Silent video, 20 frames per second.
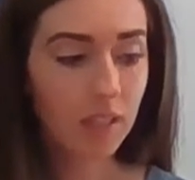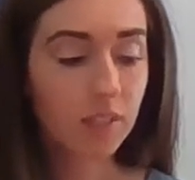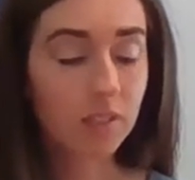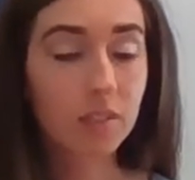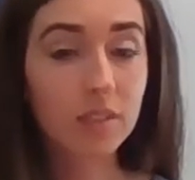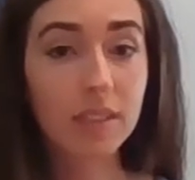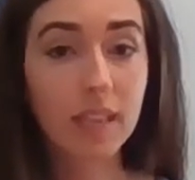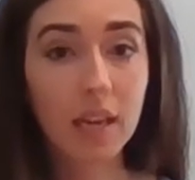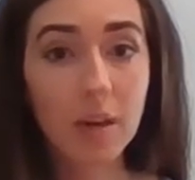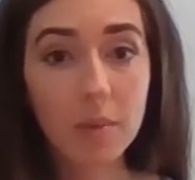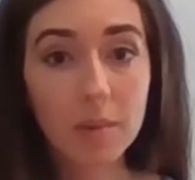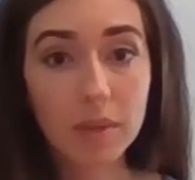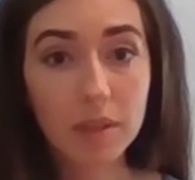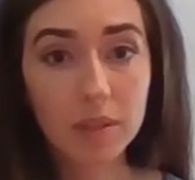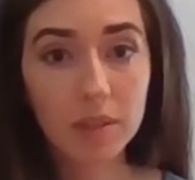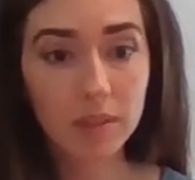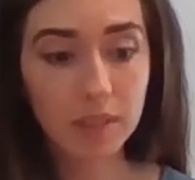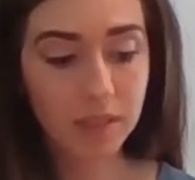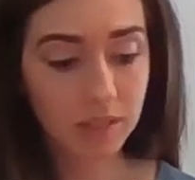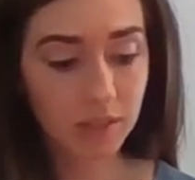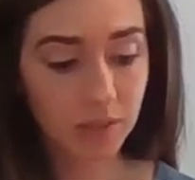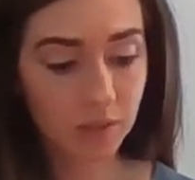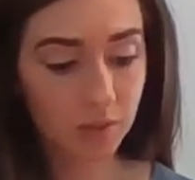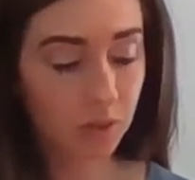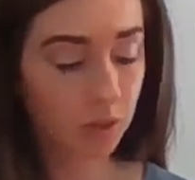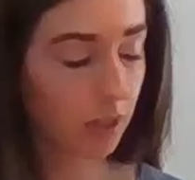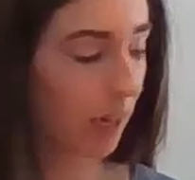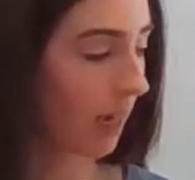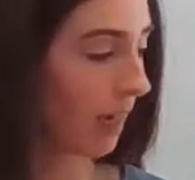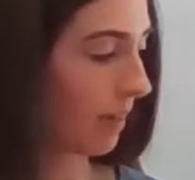So now we're going to
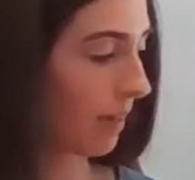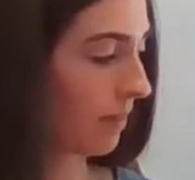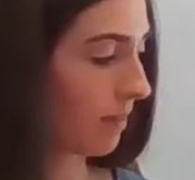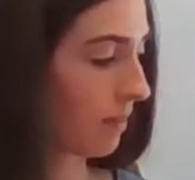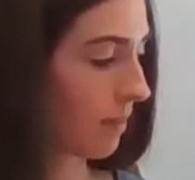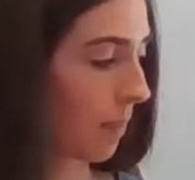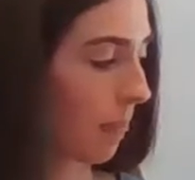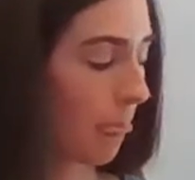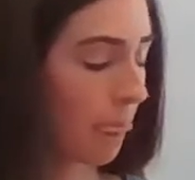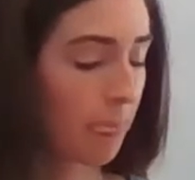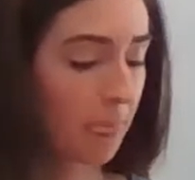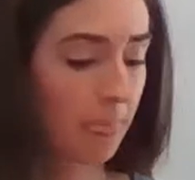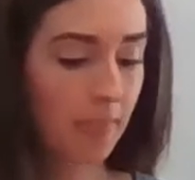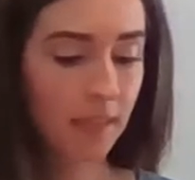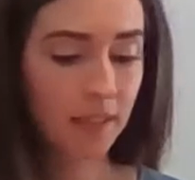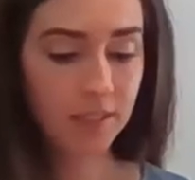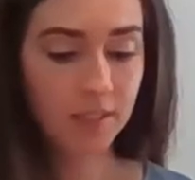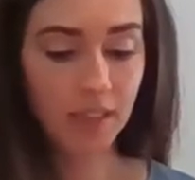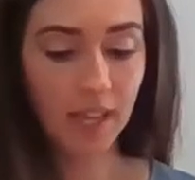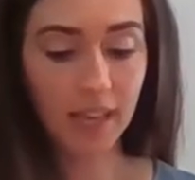try to